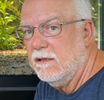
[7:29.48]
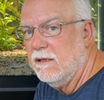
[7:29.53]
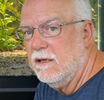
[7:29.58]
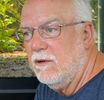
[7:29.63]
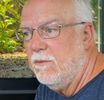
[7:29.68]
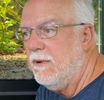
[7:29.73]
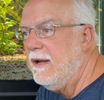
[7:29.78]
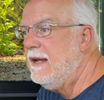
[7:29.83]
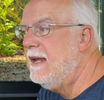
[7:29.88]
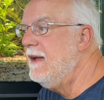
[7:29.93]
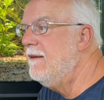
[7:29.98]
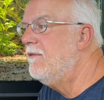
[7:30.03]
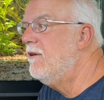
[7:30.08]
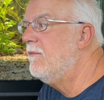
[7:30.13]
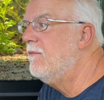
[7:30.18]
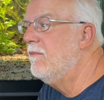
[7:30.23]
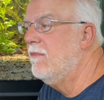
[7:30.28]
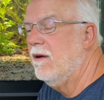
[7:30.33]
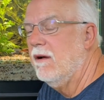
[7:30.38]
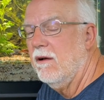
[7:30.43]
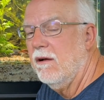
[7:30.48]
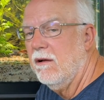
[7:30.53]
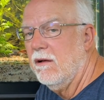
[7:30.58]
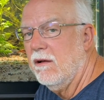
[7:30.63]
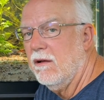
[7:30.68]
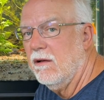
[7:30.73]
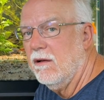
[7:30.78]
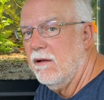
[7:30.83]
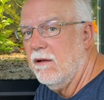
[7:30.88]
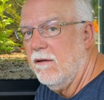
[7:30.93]
We give them
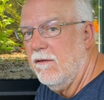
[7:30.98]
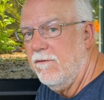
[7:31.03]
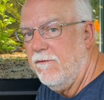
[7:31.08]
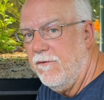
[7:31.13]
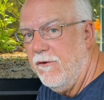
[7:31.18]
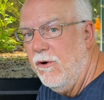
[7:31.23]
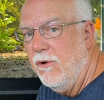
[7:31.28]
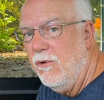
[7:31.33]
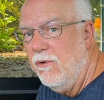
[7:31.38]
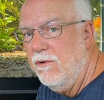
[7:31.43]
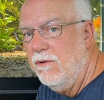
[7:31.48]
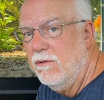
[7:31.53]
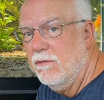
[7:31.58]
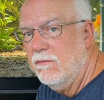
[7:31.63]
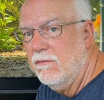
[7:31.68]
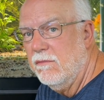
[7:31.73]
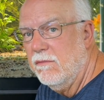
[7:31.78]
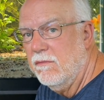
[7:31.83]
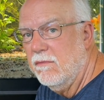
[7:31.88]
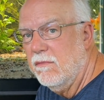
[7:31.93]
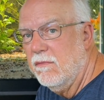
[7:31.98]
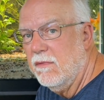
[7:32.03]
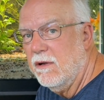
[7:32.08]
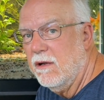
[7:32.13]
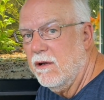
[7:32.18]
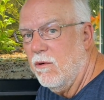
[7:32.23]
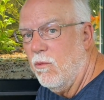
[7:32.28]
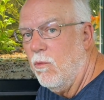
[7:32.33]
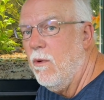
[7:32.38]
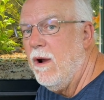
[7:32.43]
food
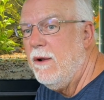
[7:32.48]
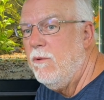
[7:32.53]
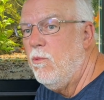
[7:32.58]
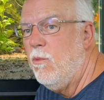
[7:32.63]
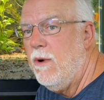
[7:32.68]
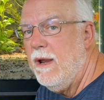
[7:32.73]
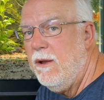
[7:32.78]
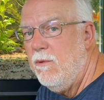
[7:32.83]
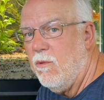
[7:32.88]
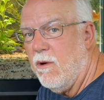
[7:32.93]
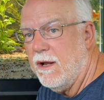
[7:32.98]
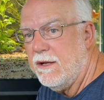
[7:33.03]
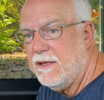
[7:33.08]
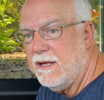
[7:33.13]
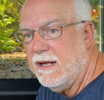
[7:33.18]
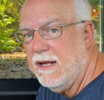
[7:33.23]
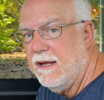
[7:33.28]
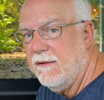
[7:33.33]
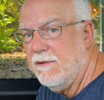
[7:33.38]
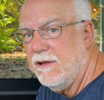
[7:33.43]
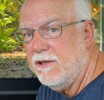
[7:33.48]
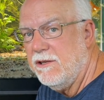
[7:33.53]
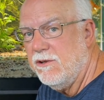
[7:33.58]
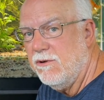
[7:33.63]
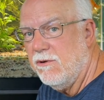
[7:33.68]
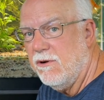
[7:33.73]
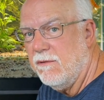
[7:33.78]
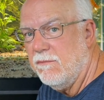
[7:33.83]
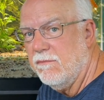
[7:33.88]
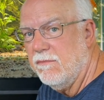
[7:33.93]
when we want to give it to
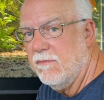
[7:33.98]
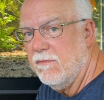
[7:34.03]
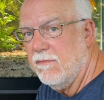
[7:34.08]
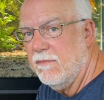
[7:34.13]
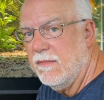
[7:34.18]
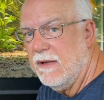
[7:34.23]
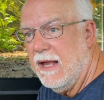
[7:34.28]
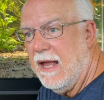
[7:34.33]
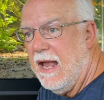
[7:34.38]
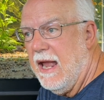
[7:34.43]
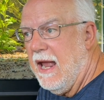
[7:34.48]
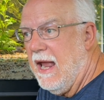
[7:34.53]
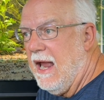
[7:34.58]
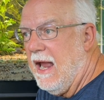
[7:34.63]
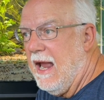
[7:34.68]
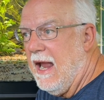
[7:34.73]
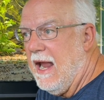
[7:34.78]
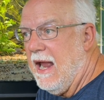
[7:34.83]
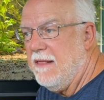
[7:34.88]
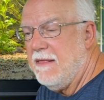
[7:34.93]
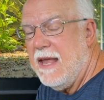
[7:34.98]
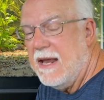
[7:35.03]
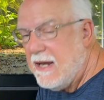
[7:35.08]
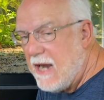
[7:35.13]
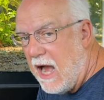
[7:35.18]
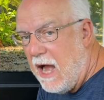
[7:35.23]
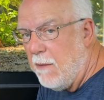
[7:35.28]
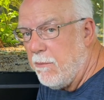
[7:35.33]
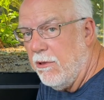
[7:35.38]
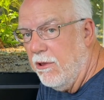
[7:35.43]
them, and they
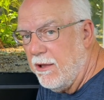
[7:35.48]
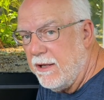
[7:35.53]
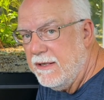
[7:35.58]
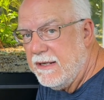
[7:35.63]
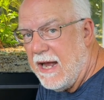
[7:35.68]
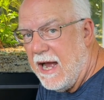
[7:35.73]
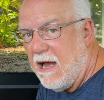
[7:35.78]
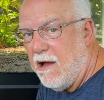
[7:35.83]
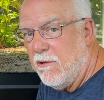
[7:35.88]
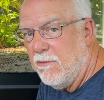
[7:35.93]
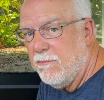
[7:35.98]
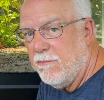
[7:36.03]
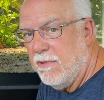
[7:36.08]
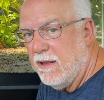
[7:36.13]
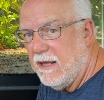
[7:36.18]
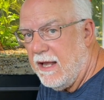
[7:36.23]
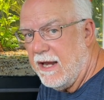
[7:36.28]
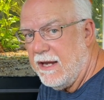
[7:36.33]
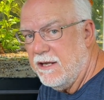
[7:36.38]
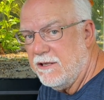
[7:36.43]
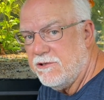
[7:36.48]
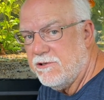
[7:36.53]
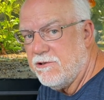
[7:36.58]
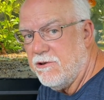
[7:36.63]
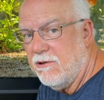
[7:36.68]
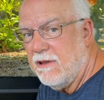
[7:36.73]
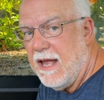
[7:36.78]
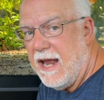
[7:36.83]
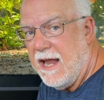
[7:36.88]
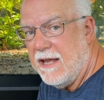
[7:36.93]
gobble it down like it's their
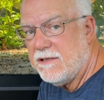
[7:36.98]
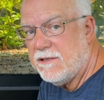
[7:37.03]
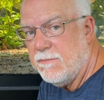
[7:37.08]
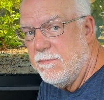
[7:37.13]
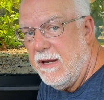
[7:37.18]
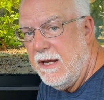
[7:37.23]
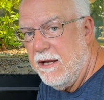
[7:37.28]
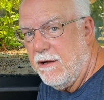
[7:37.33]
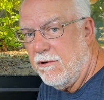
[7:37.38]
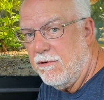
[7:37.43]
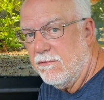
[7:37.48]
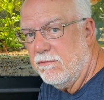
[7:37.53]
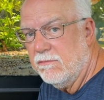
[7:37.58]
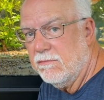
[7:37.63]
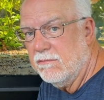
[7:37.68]
last meal.